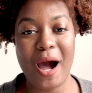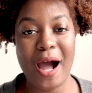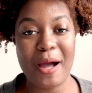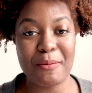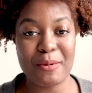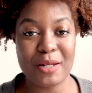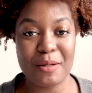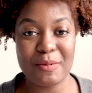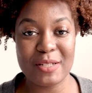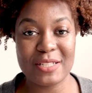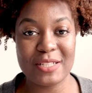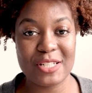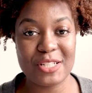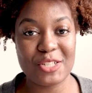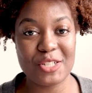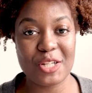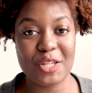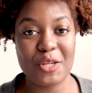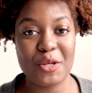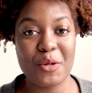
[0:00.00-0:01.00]
I'm gonna be
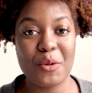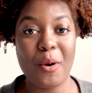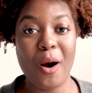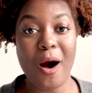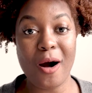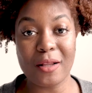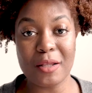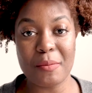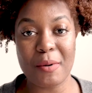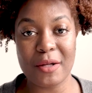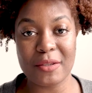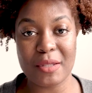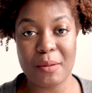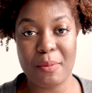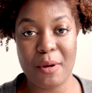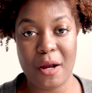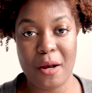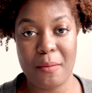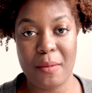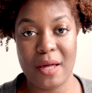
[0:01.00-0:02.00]
teaching you all about the
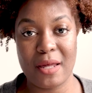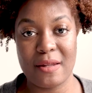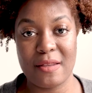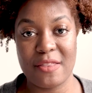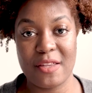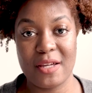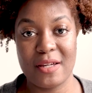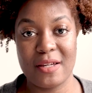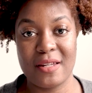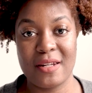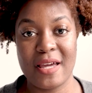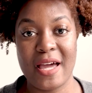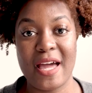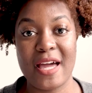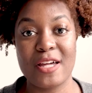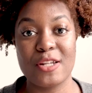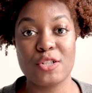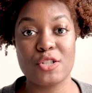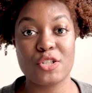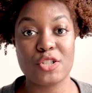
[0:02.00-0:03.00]
para method
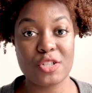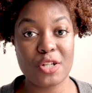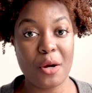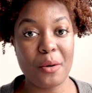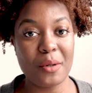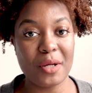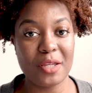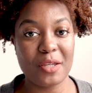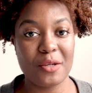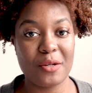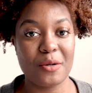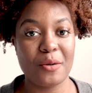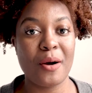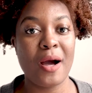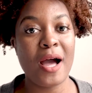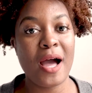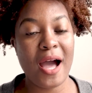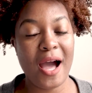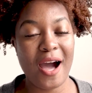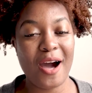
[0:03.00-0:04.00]
and showing you
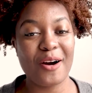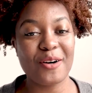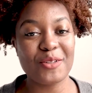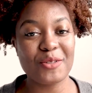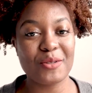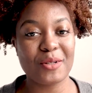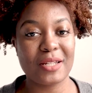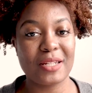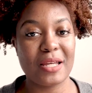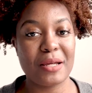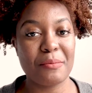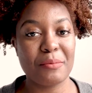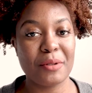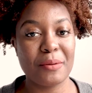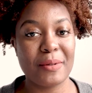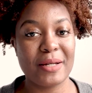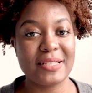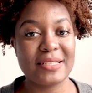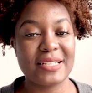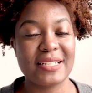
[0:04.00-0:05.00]
how you can
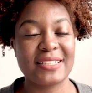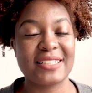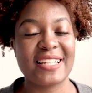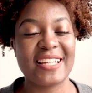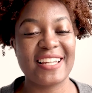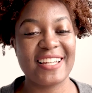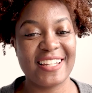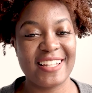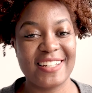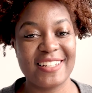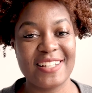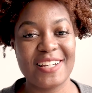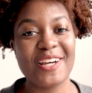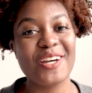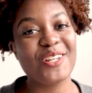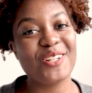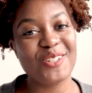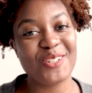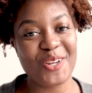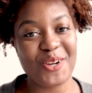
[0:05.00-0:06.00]
implement it in
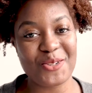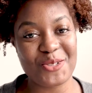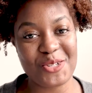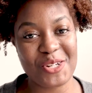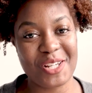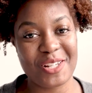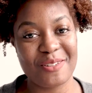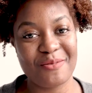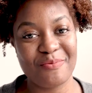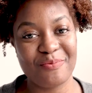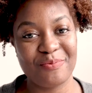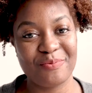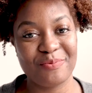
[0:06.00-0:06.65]
Notion.